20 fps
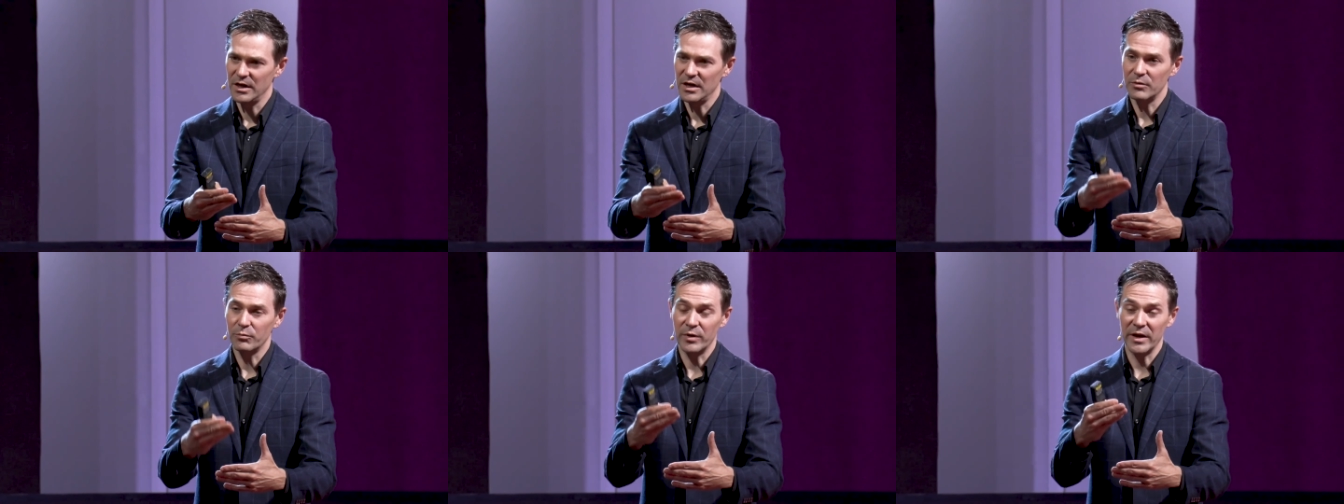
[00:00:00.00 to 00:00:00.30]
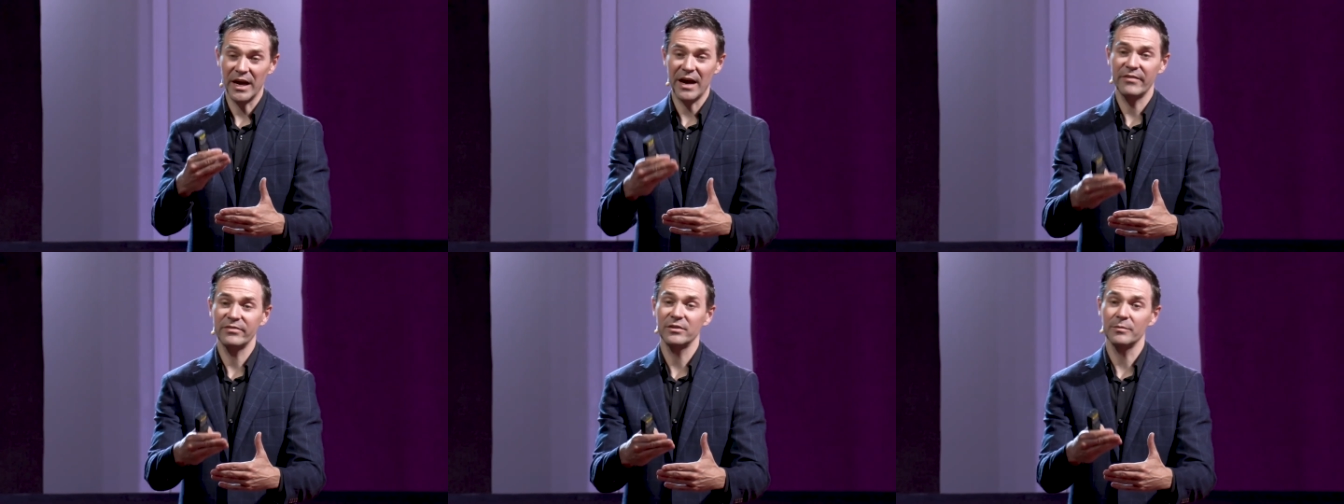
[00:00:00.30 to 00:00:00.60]
we
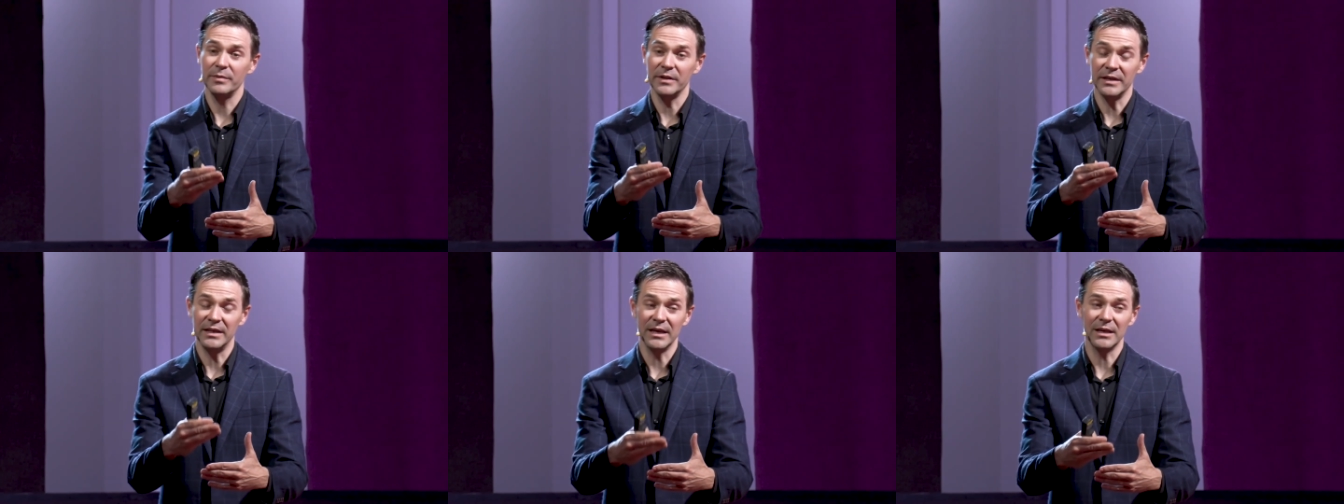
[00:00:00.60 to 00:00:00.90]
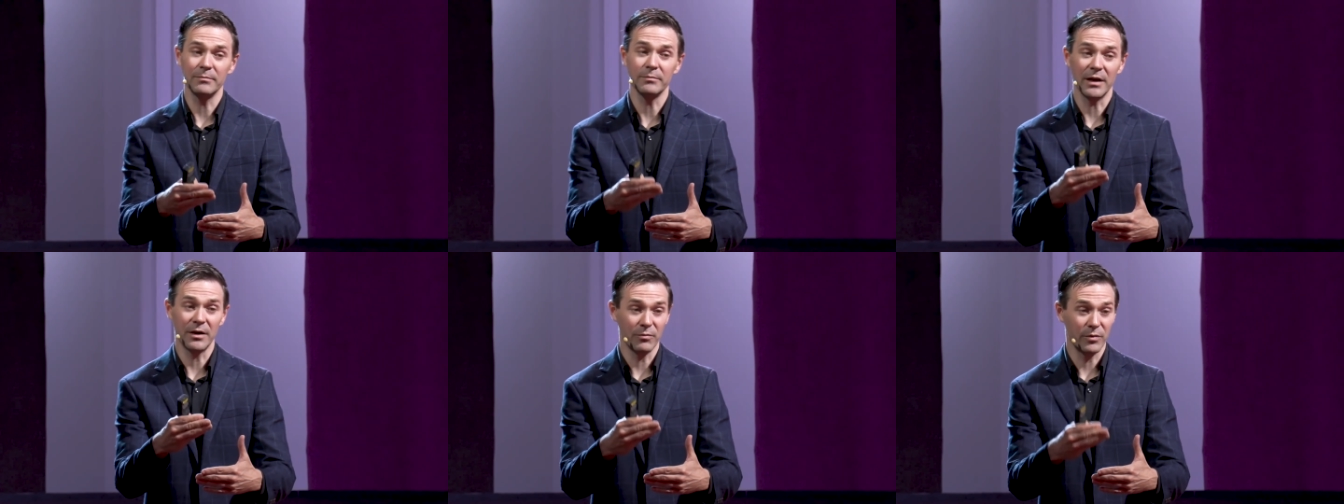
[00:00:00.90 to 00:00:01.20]
have to begin
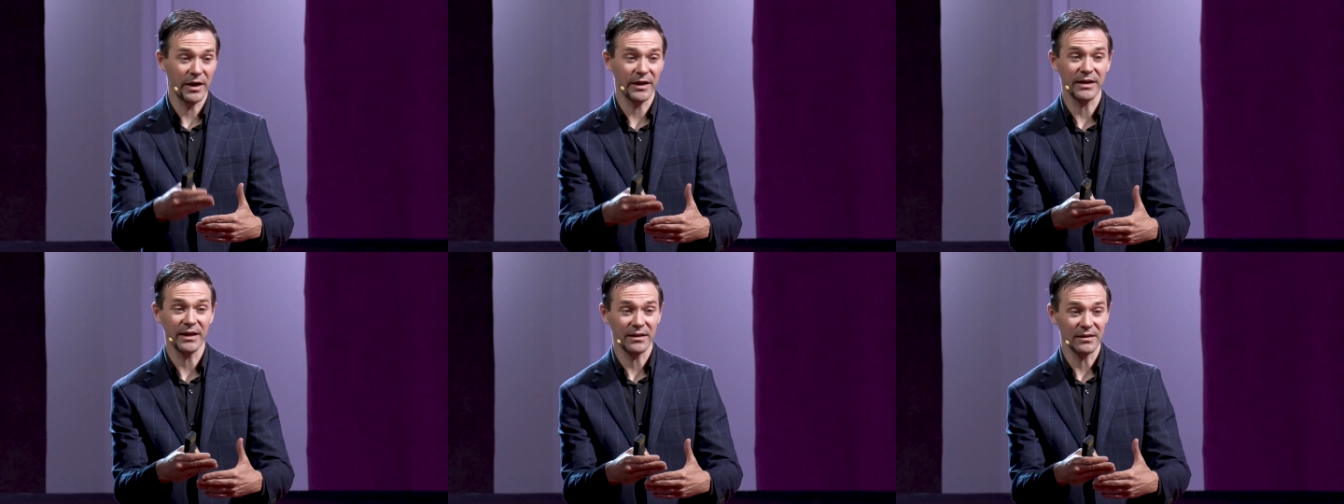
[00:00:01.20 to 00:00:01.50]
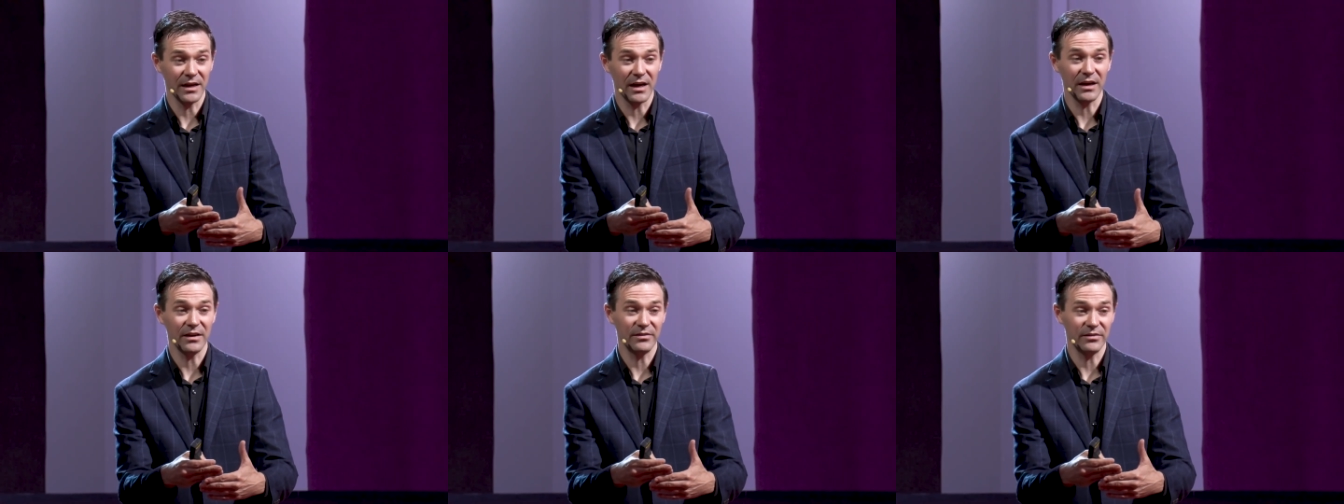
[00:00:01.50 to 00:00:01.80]
by
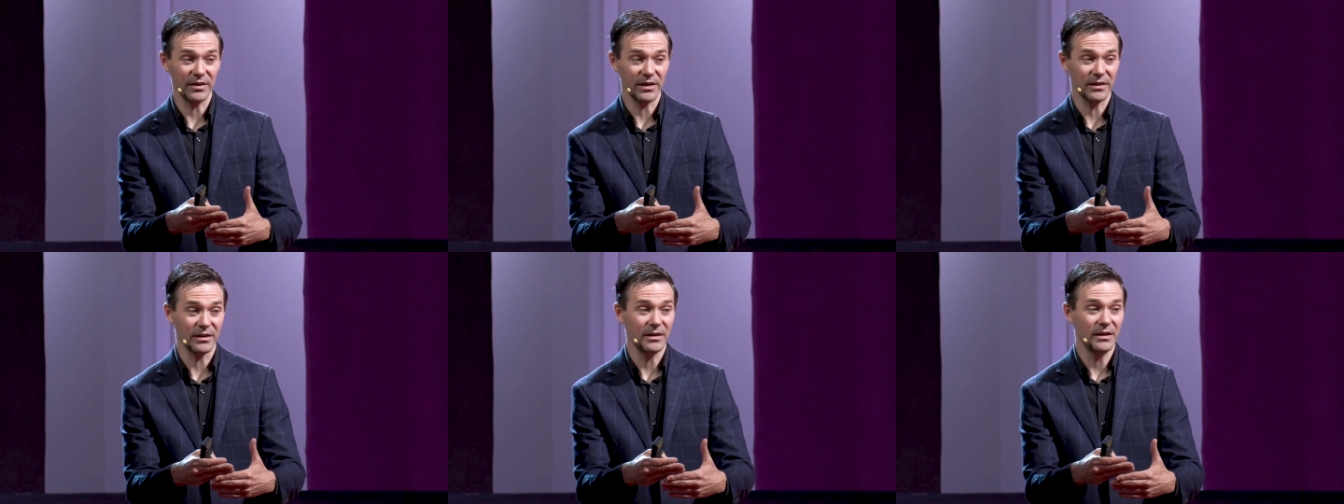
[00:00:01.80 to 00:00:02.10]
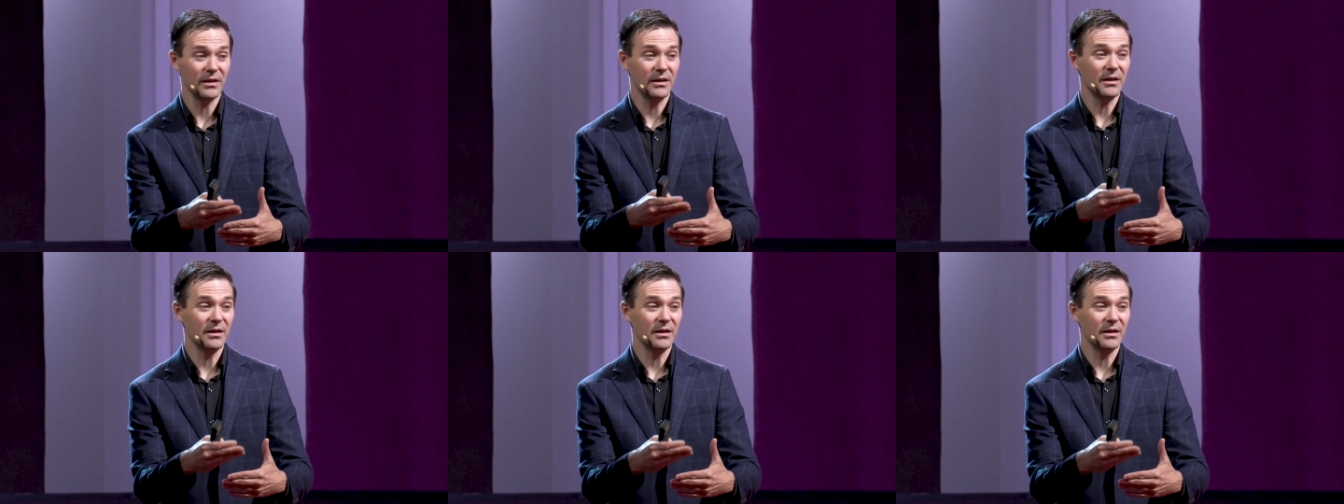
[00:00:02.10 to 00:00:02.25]
recognizing